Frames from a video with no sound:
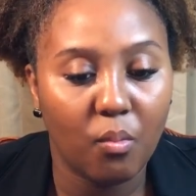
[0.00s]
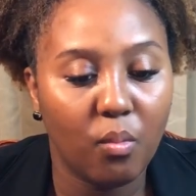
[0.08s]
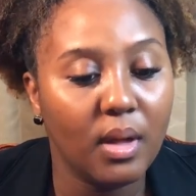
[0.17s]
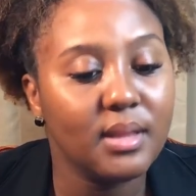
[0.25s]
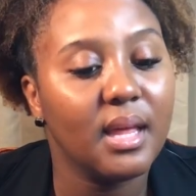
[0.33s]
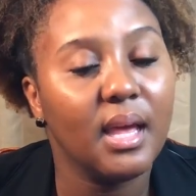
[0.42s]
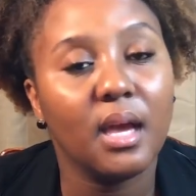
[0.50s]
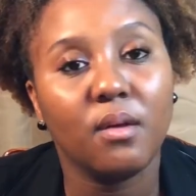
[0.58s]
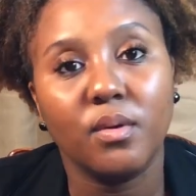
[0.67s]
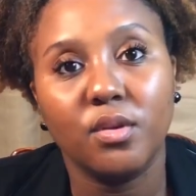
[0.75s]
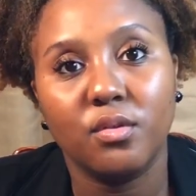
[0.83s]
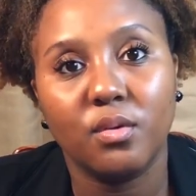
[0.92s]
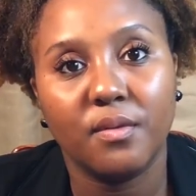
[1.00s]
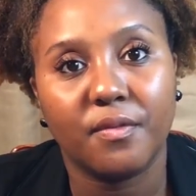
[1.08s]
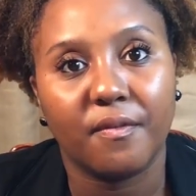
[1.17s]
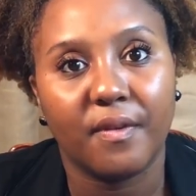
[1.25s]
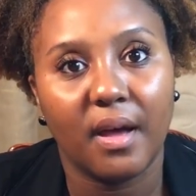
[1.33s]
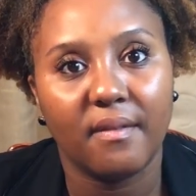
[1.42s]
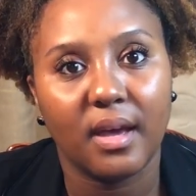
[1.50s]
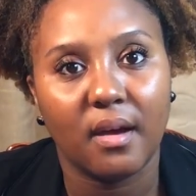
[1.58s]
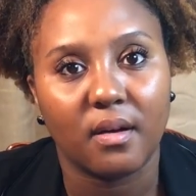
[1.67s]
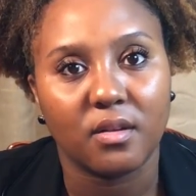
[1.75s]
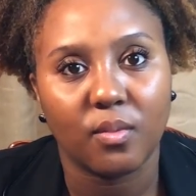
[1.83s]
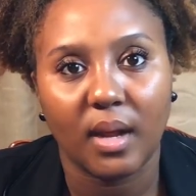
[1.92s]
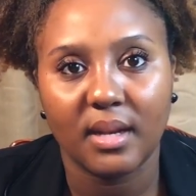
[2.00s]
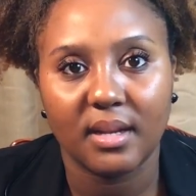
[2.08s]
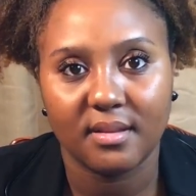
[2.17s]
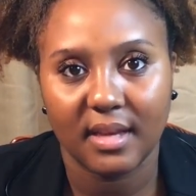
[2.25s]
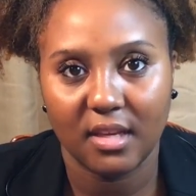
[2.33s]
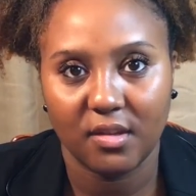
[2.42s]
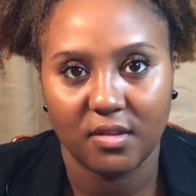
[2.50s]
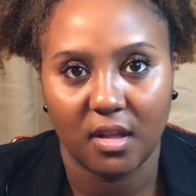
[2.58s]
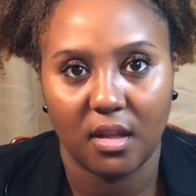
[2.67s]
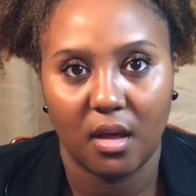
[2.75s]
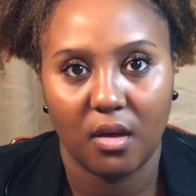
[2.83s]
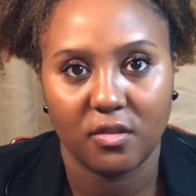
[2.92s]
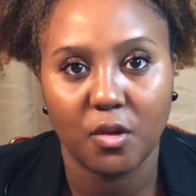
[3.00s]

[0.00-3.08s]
What the heck were you doing for 5 hours? Why did it take you so long?